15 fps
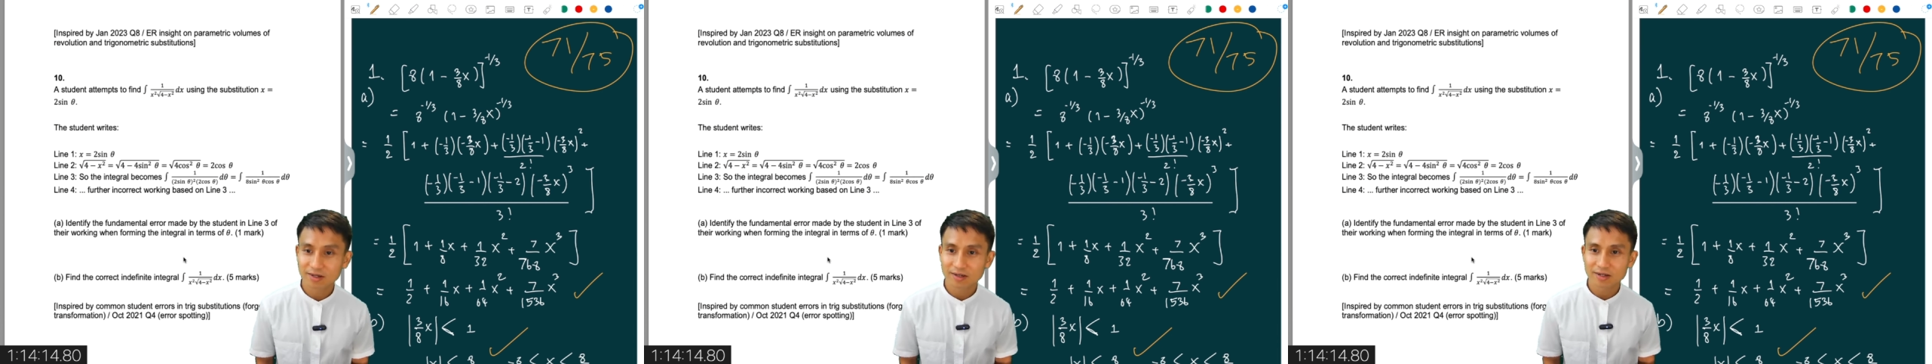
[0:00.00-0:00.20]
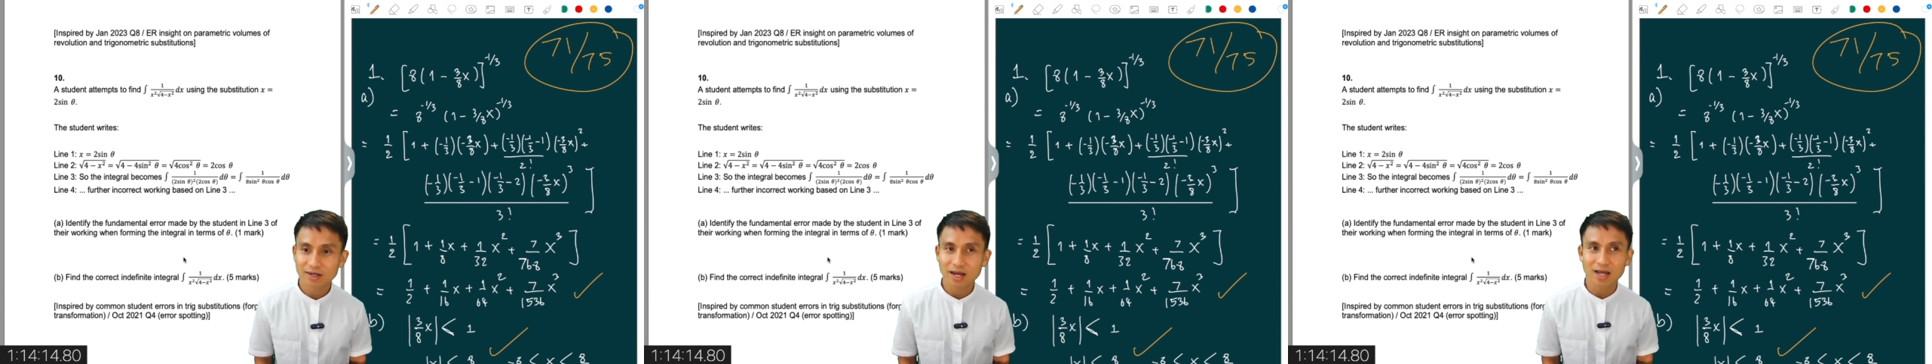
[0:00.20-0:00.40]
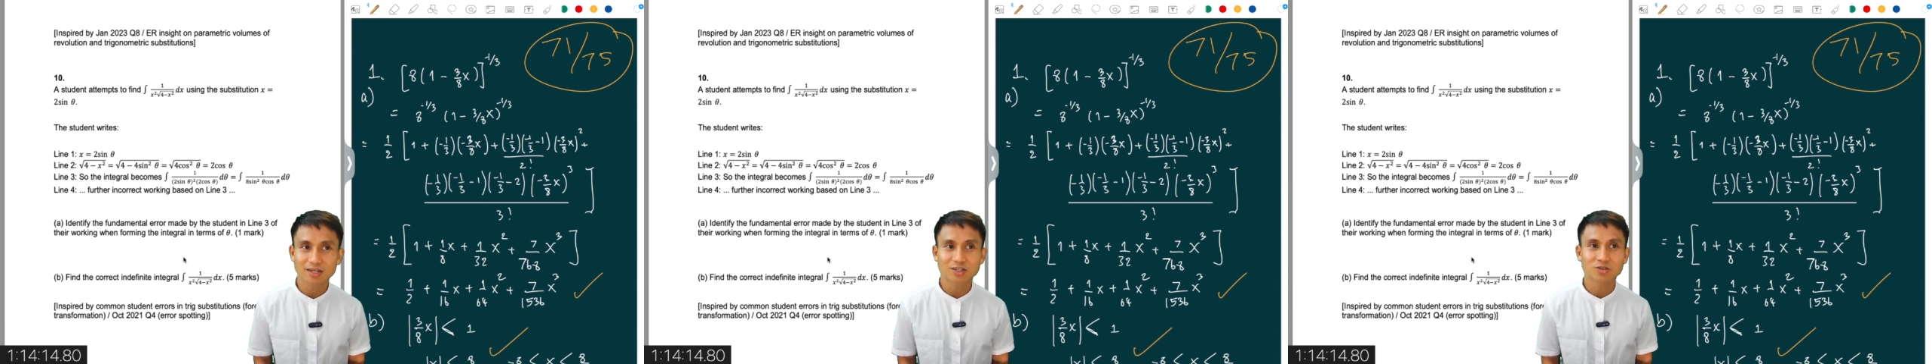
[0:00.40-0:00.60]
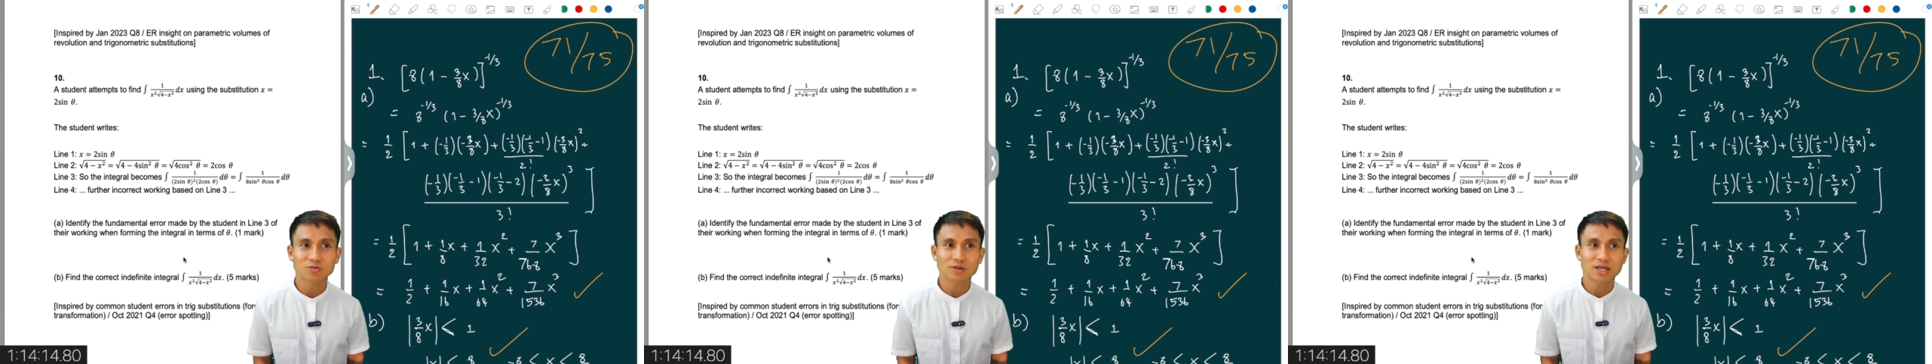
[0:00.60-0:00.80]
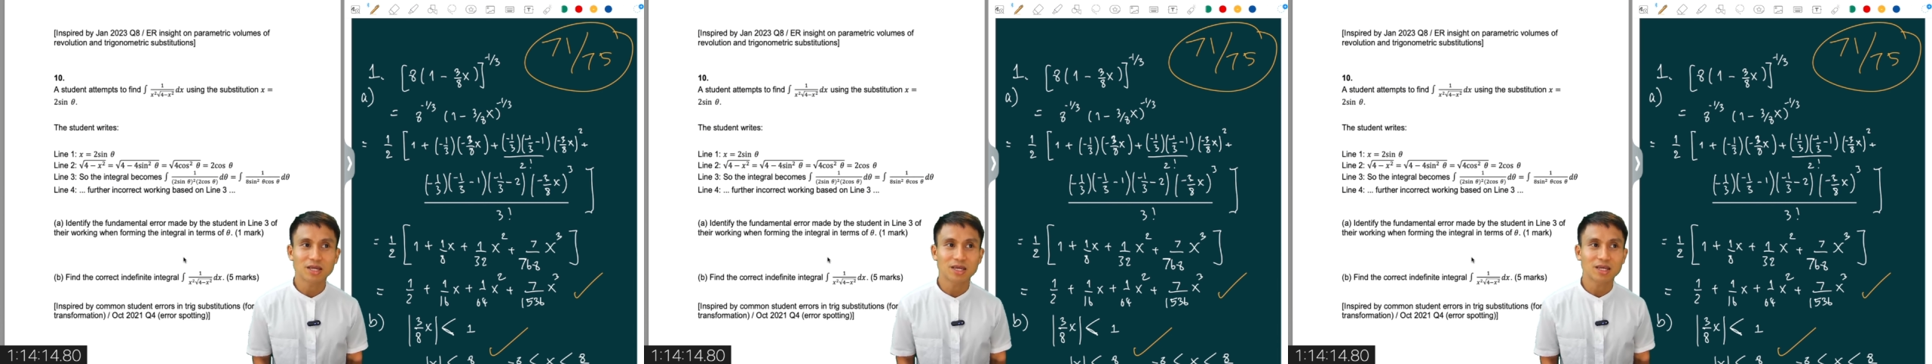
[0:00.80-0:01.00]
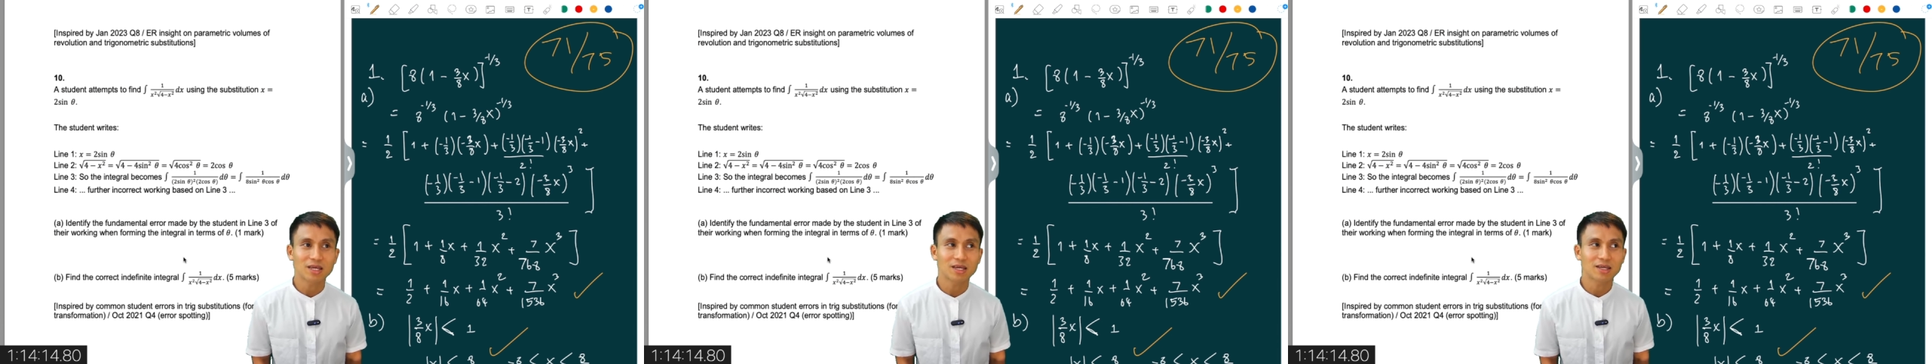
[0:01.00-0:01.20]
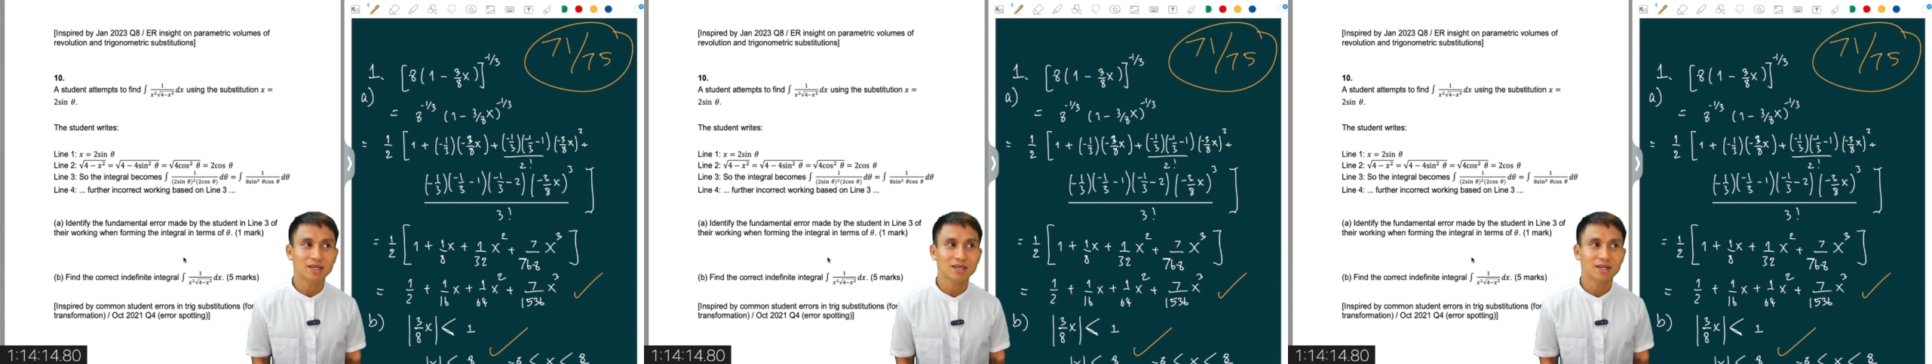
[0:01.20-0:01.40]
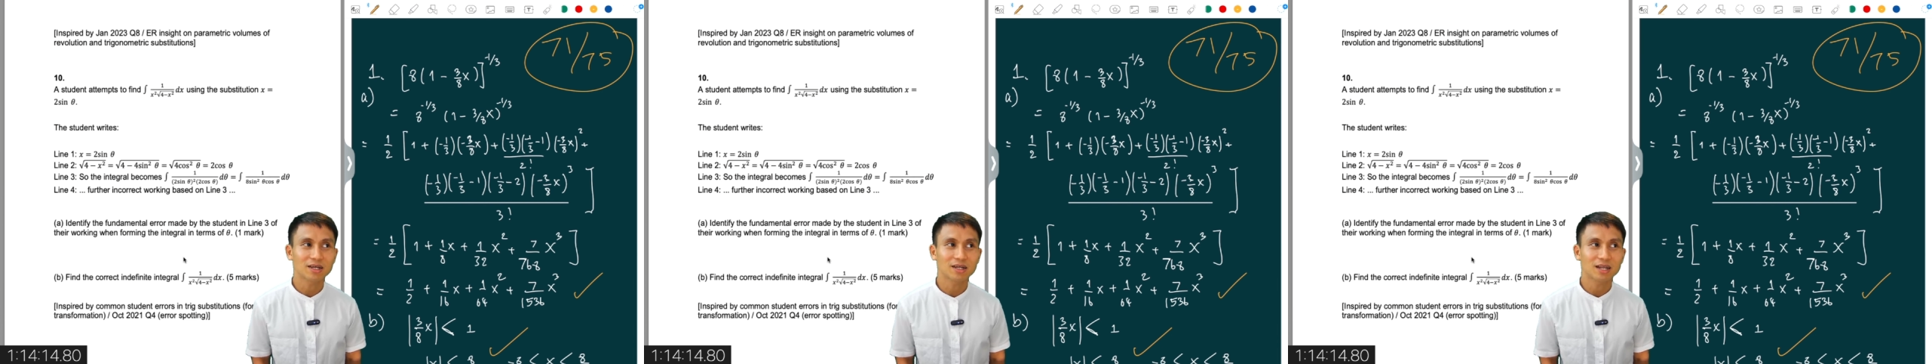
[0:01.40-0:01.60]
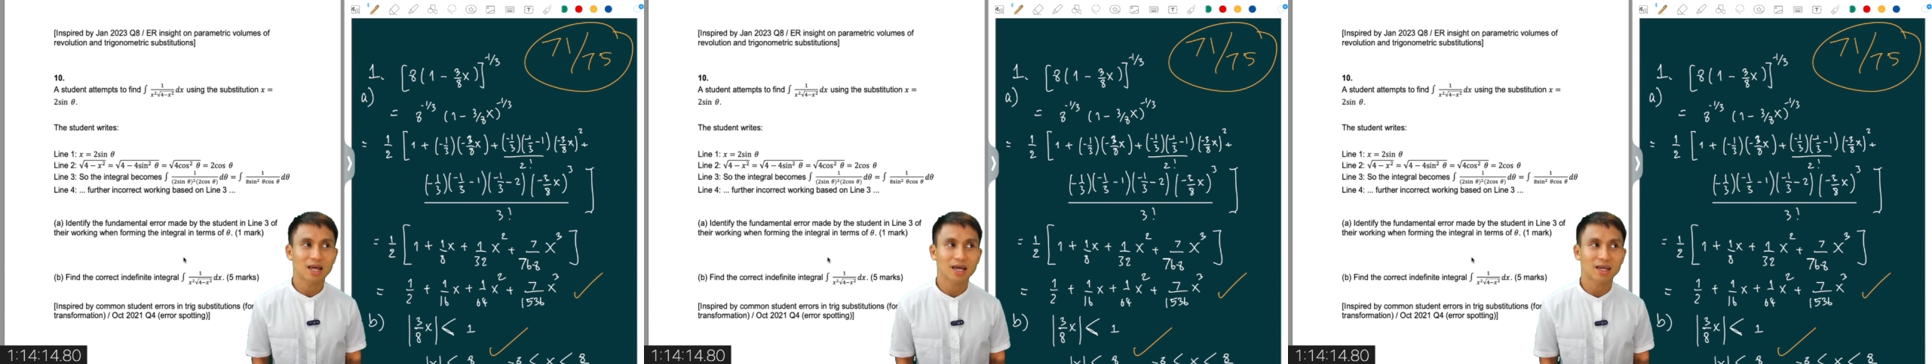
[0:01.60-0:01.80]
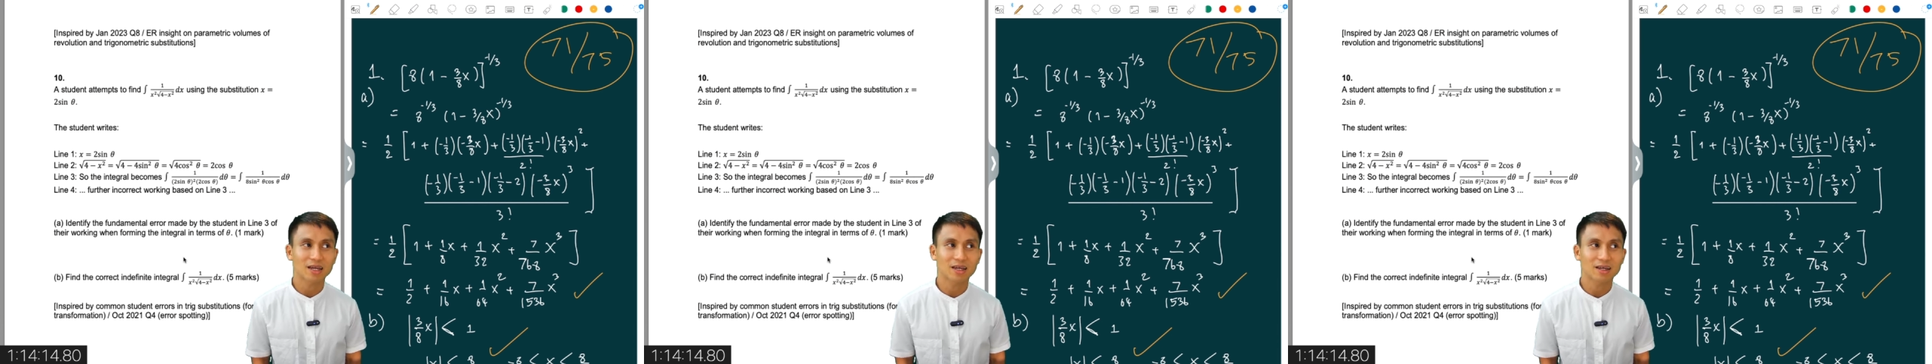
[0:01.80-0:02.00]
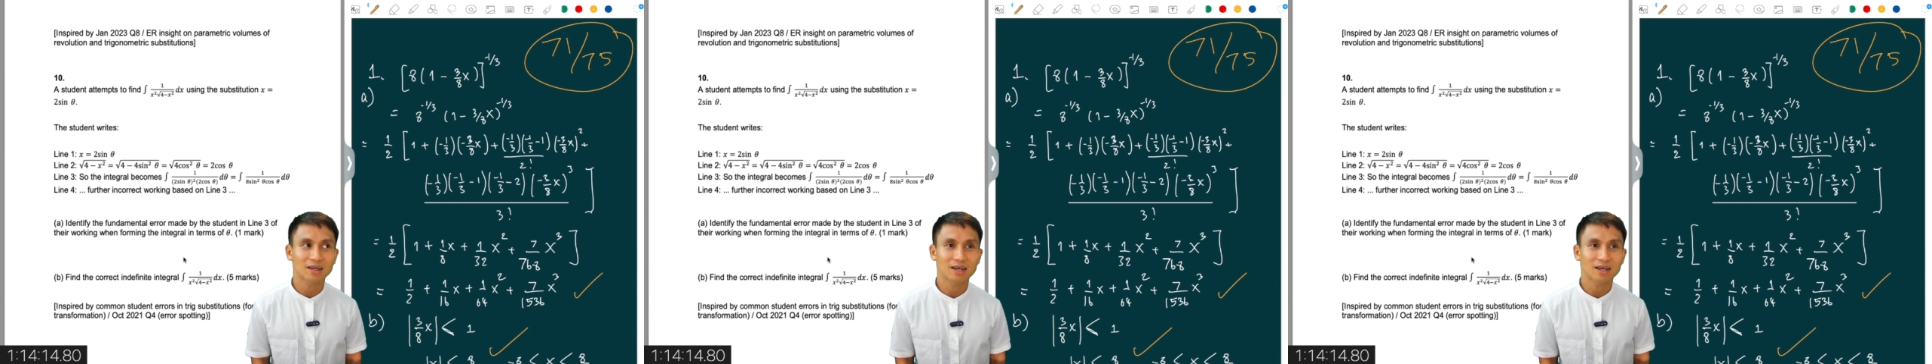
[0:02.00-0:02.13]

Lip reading: not to be like